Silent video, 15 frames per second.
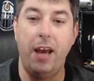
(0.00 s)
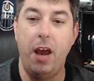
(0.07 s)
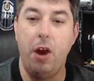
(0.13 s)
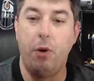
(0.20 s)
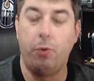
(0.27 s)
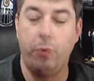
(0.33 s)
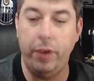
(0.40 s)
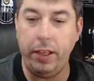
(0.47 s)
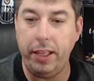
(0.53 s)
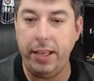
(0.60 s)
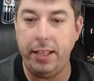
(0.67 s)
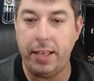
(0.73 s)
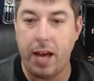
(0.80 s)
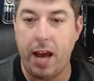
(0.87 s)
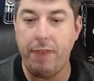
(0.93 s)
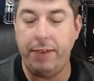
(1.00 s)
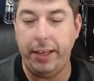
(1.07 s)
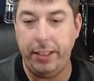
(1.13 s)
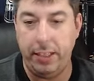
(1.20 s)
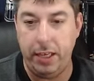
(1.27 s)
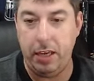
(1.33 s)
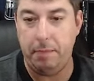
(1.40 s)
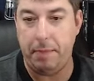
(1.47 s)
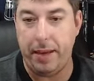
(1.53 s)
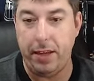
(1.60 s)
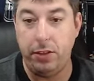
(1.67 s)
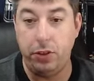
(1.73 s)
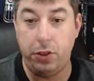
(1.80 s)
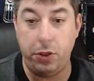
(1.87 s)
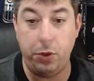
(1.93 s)
really diving deep
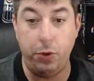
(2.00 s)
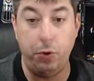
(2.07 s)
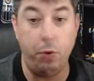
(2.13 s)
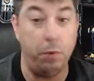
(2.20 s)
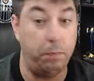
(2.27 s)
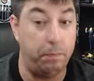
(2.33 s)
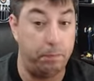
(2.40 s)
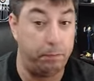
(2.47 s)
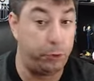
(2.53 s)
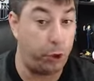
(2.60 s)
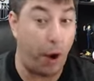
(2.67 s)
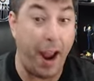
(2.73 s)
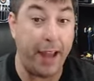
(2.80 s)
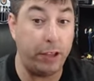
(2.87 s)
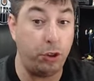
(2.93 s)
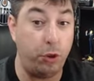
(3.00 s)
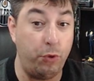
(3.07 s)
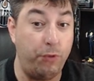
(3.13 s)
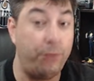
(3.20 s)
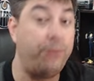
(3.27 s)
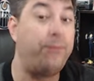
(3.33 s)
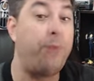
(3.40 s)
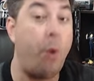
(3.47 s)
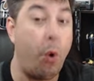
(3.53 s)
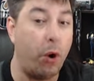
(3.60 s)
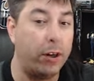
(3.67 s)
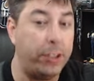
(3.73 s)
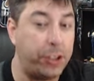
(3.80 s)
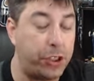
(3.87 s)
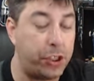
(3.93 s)
into trying to
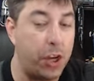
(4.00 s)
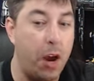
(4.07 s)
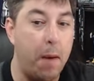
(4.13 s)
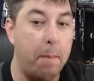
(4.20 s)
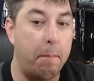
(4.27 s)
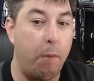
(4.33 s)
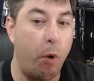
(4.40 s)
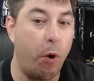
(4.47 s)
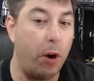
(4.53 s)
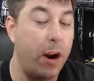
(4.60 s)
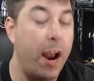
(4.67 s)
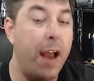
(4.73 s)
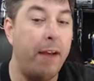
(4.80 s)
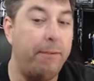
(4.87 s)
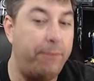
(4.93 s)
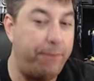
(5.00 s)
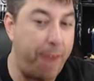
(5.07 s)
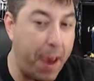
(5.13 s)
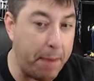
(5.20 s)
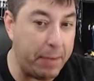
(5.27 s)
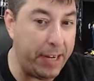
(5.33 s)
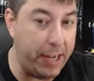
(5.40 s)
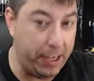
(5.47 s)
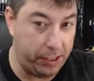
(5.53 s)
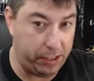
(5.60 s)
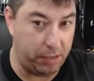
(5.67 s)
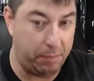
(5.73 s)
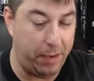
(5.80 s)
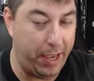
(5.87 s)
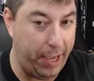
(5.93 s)
force more feminism
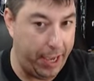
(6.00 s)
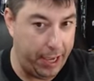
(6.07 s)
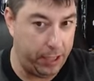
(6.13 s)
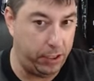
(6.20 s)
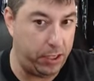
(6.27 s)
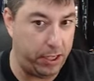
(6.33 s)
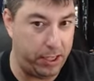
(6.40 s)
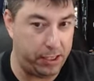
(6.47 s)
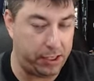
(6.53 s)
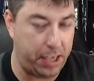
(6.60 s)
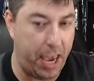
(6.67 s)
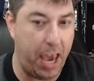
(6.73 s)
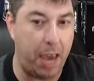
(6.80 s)
into this game,